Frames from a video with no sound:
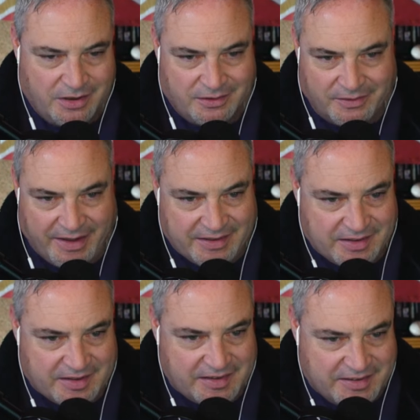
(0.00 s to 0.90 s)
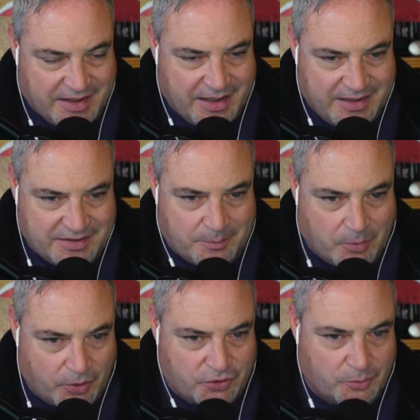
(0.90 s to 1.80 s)
Lance, as I said, is a
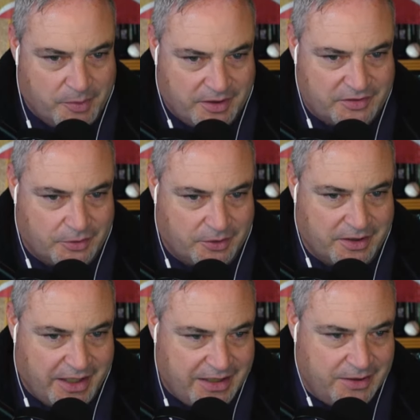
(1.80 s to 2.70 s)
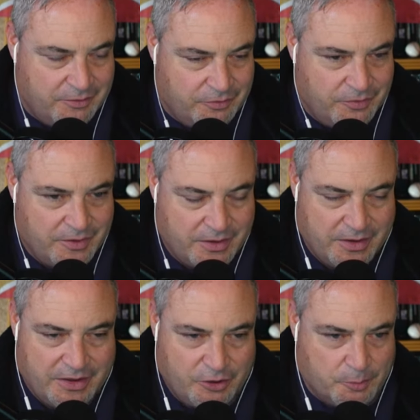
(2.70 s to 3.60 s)
Marshall, Minnesota native.
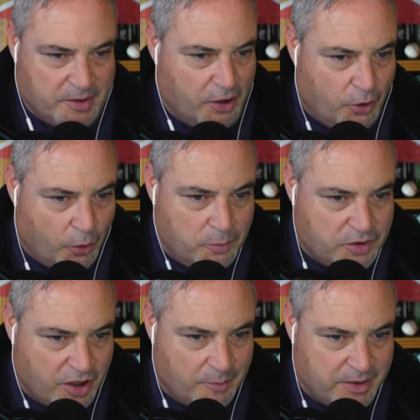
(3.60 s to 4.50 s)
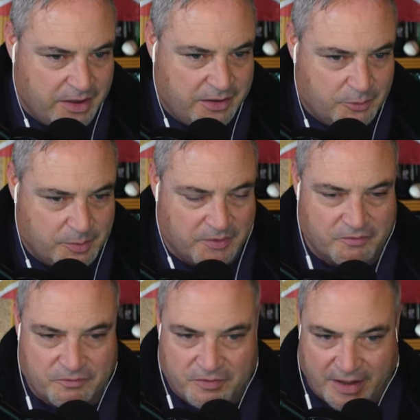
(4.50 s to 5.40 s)
It would be a homecoming. It would be a
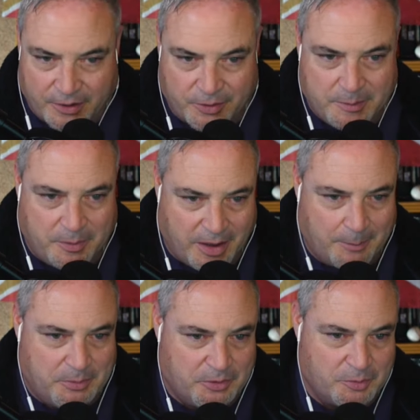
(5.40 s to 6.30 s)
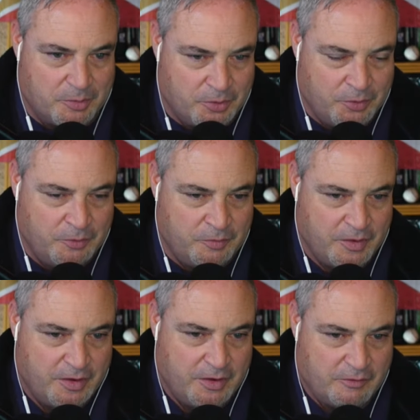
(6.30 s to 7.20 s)
very popular move
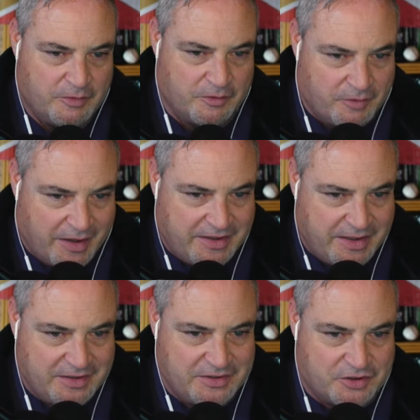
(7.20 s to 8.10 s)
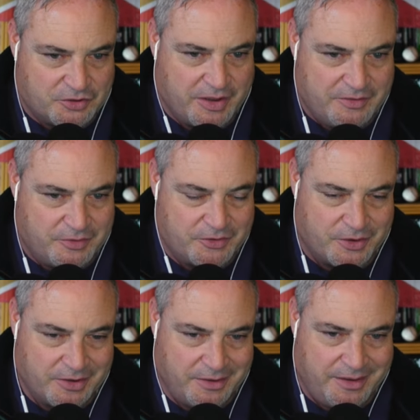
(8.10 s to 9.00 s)
for the Vikings to trade for
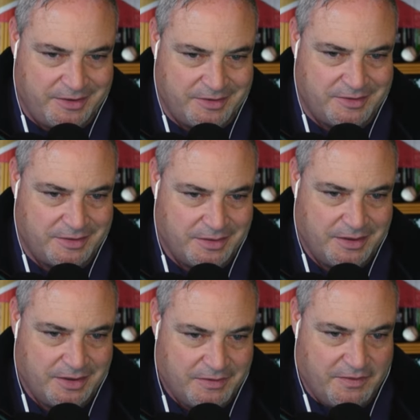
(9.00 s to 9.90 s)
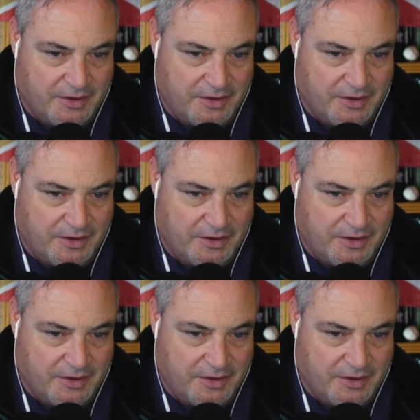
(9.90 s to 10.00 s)
Trey Lance. Their